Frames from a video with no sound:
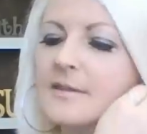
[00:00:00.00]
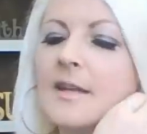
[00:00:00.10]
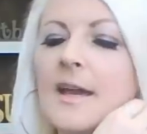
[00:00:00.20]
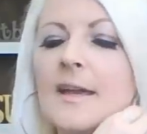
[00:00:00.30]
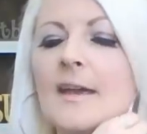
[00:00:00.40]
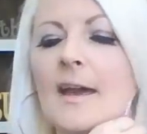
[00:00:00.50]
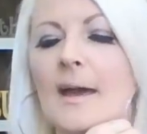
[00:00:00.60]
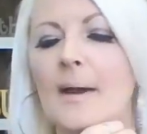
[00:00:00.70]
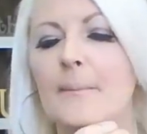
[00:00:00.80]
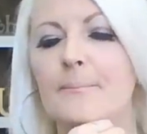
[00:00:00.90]
they
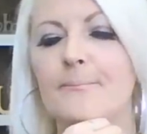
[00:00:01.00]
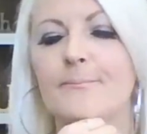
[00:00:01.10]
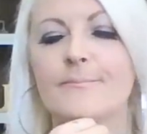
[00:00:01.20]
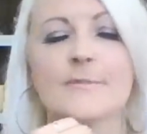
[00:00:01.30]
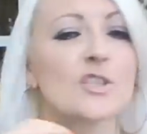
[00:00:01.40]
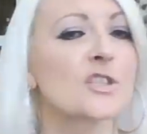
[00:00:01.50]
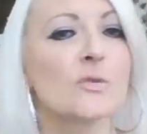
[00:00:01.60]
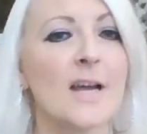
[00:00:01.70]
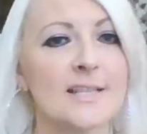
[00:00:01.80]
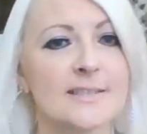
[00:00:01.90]
um, just
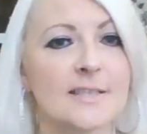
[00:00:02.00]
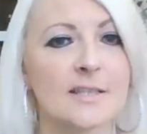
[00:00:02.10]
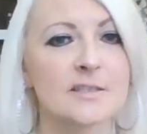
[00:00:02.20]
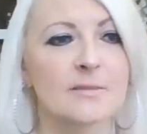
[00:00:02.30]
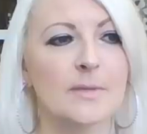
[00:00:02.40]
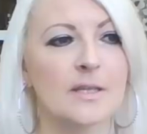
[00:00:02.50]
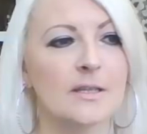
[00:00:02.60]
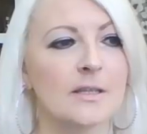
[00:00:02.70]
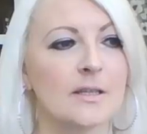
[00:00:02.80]
do nasty things to me.